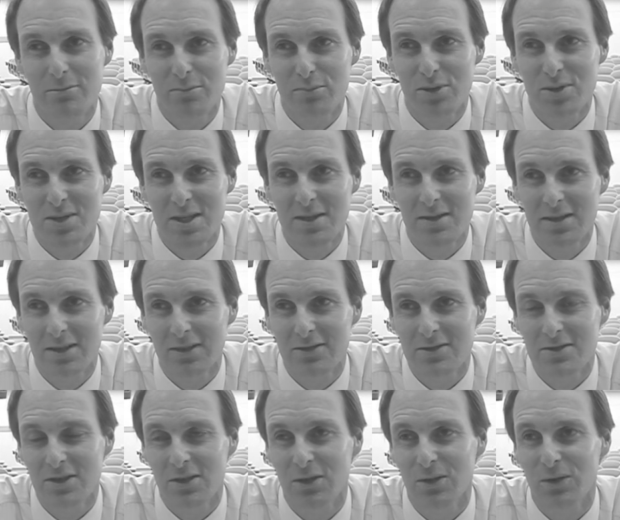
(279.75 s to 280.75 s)
presenting
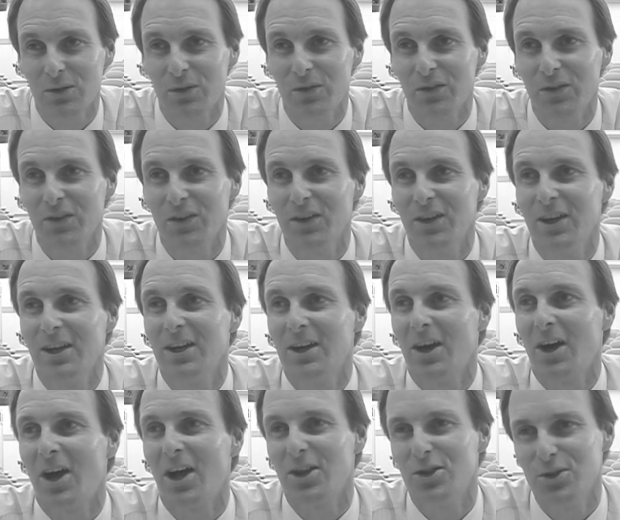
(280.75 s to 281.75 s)
skills,
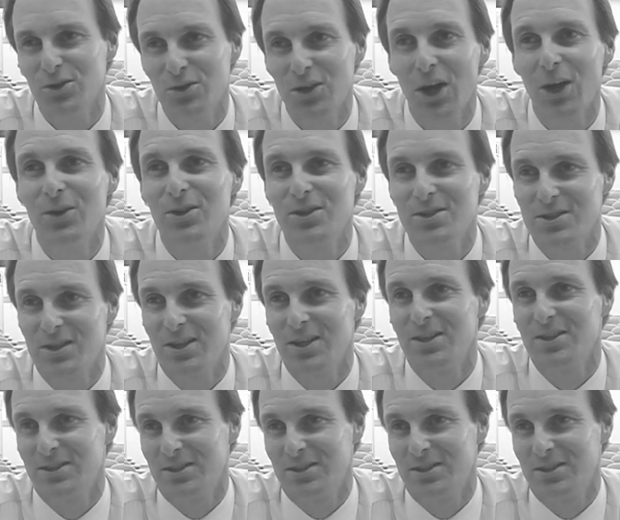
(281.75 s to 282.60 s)
I do notice it.